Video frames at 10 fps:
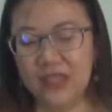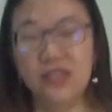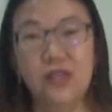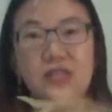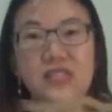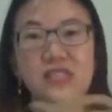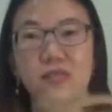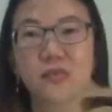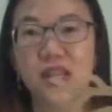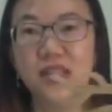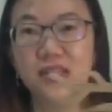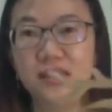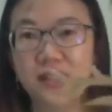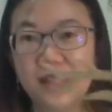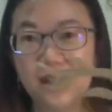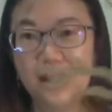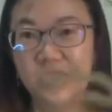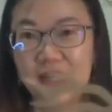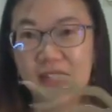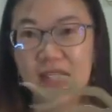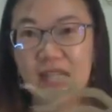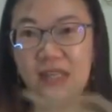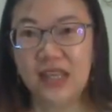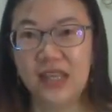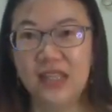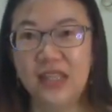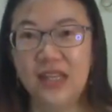so this is one. Okay,